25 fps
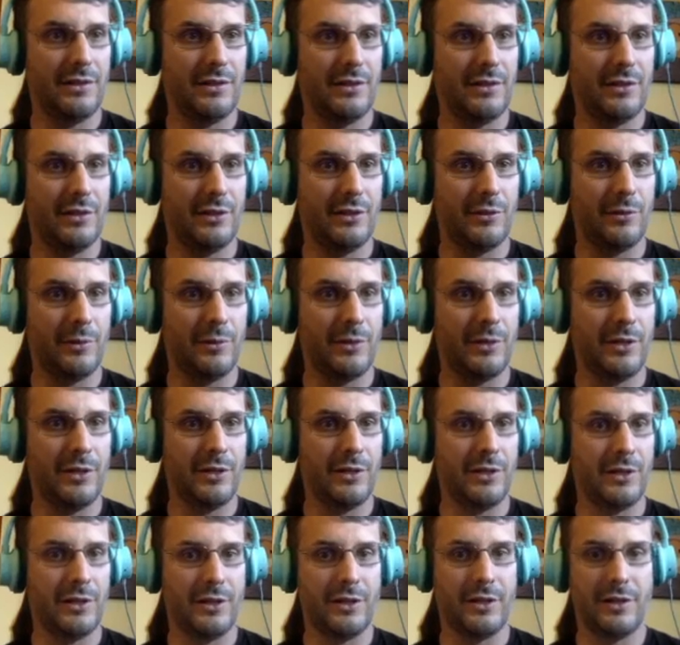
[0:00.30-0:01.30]
Here we
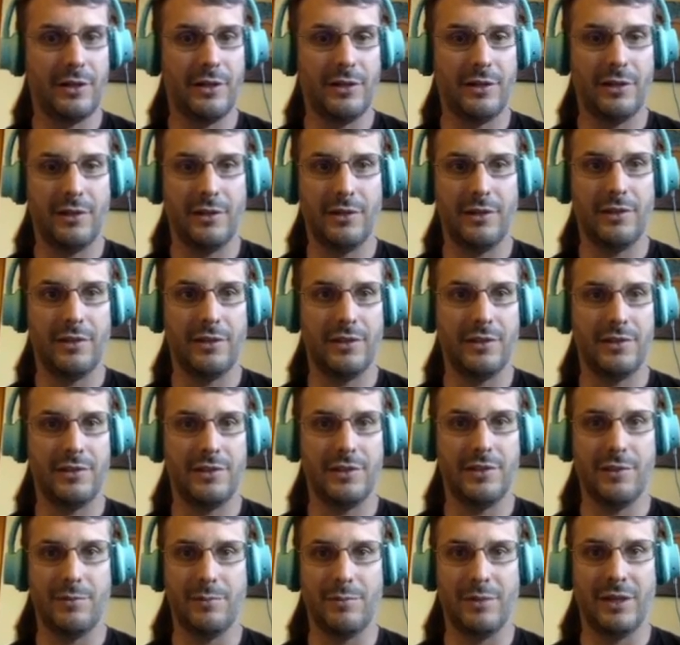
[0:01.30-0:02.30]
are. This
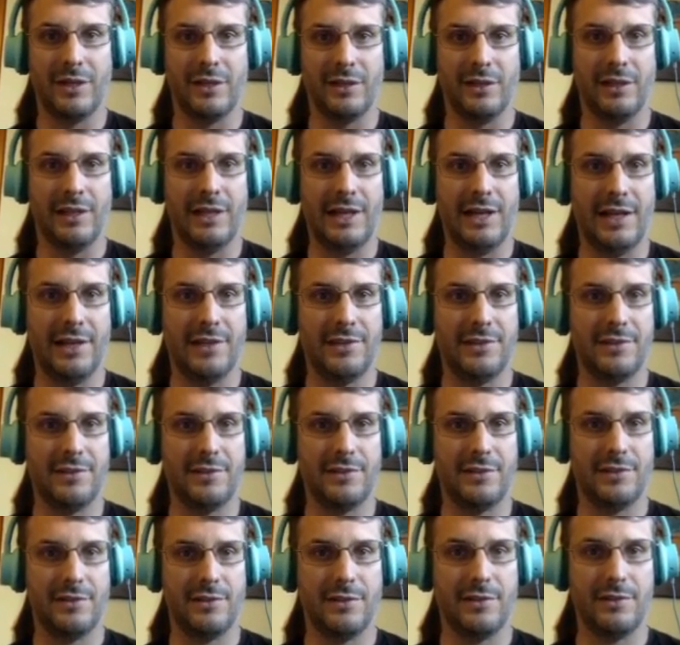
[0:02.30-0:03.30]
is my
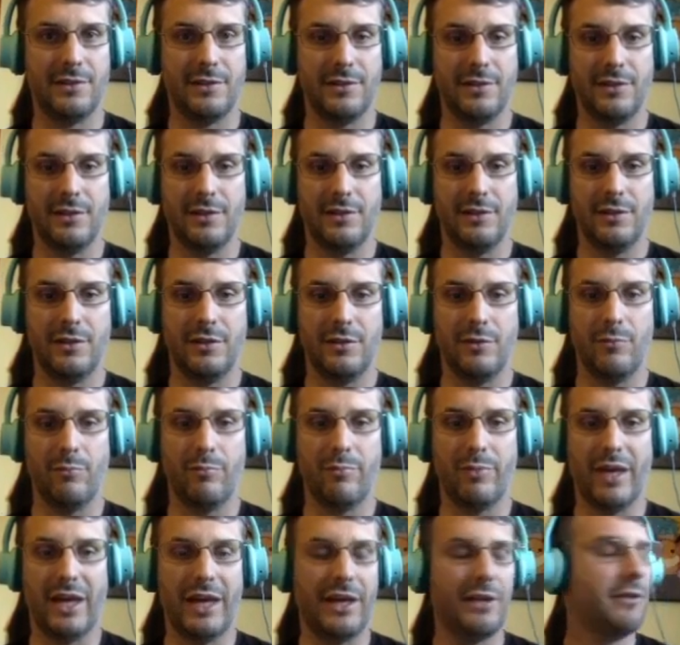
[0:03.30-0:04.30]
last
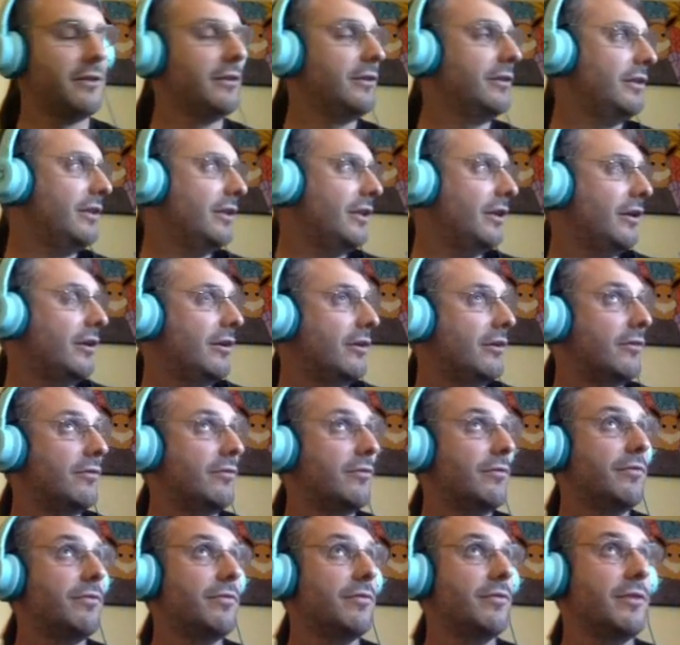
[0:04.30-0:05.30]
battle
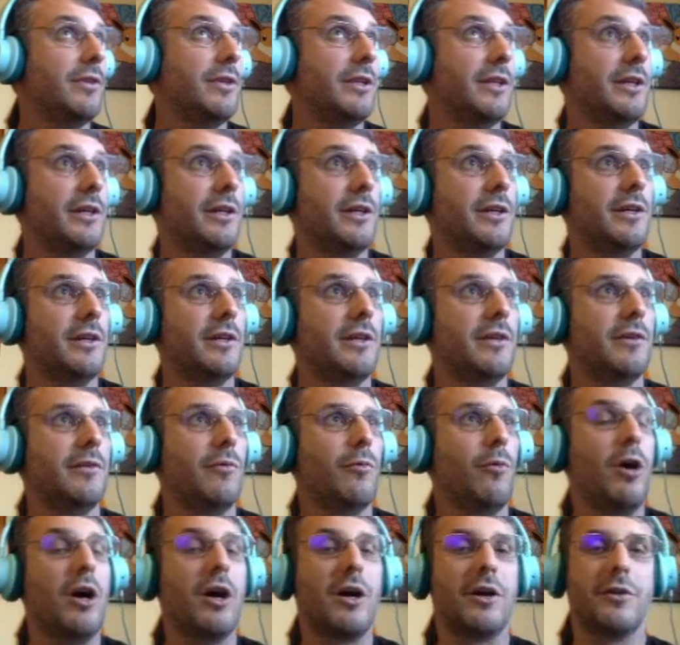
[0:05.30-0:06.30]
of the
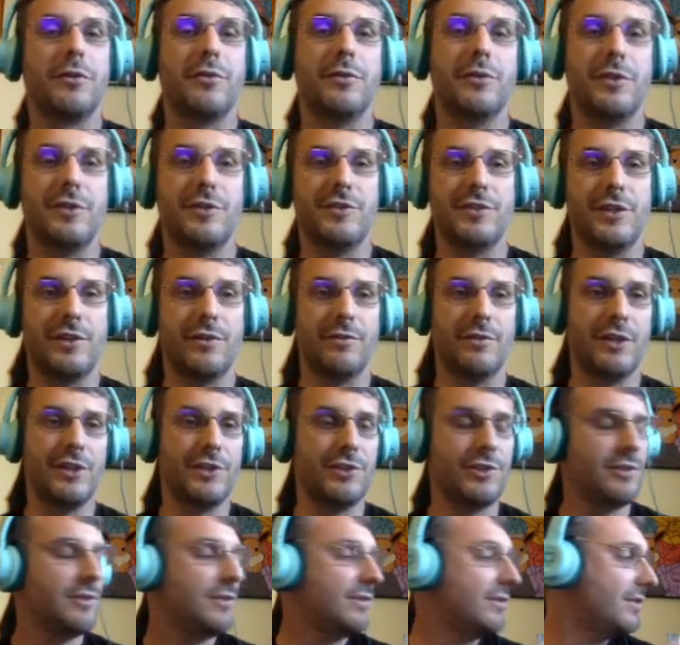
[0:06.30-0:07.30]
walk through the
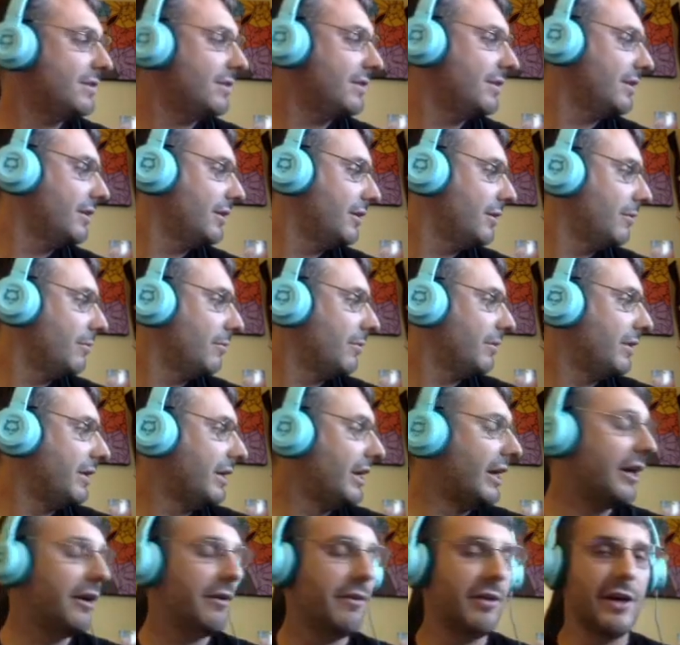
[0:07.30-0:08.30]
generations, where
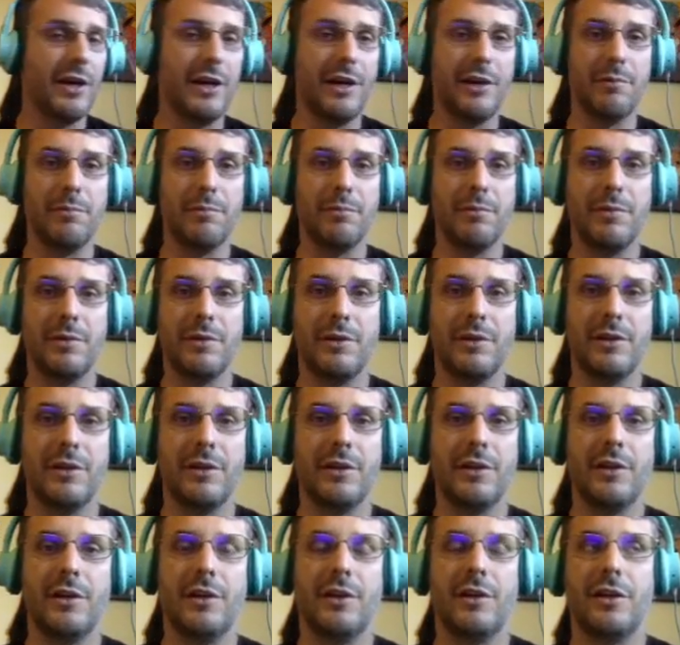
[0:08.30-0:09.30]
now I'm
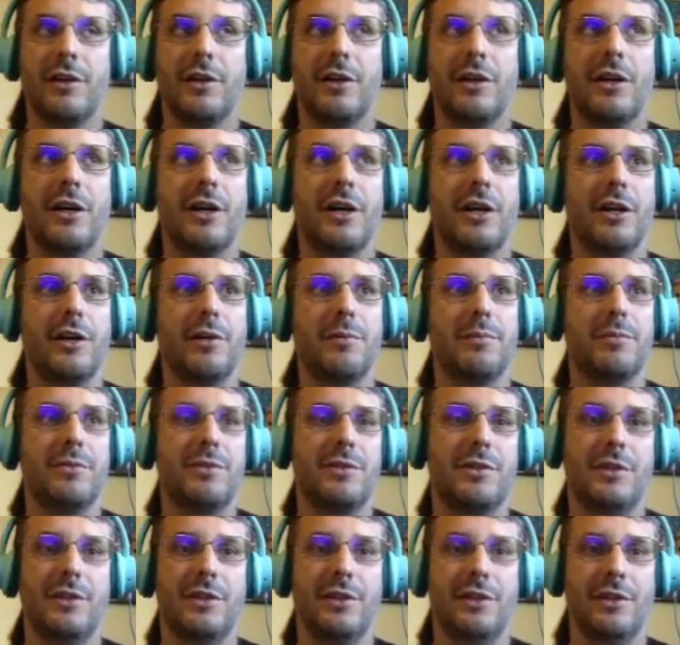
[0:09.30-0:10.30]
caught up
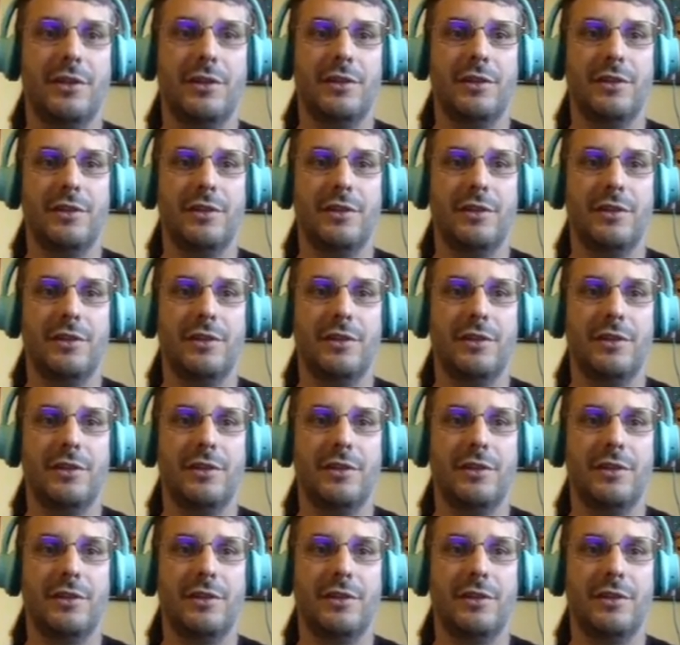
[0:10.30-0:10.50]
to